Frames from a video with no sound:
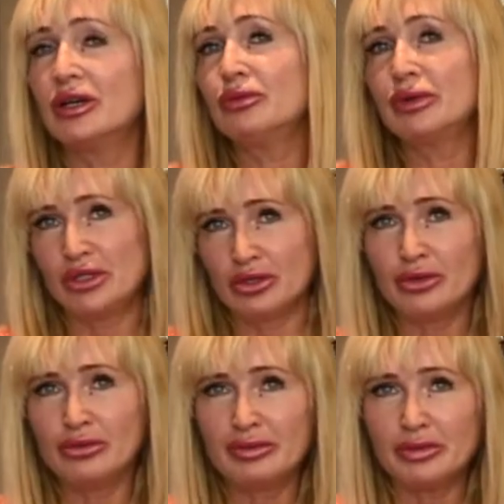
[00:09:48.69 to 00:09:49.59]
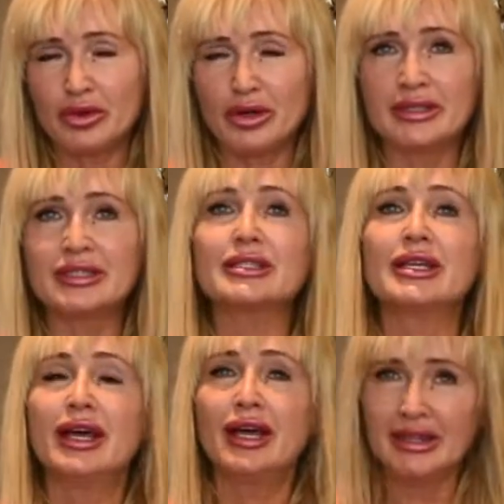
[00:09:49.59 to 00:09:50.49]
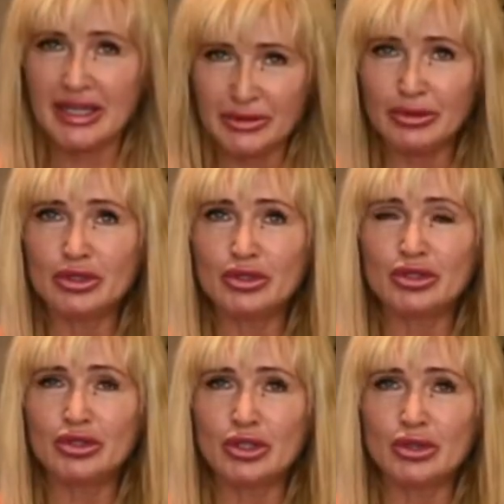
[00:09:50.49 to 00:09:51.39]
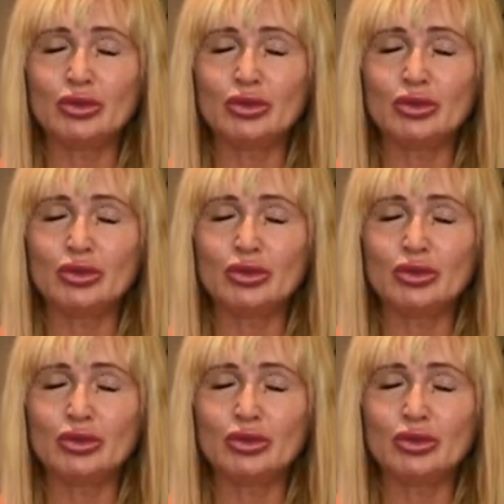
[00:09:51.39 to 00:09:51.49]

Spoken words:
When you cook with prawns, that's what you should do.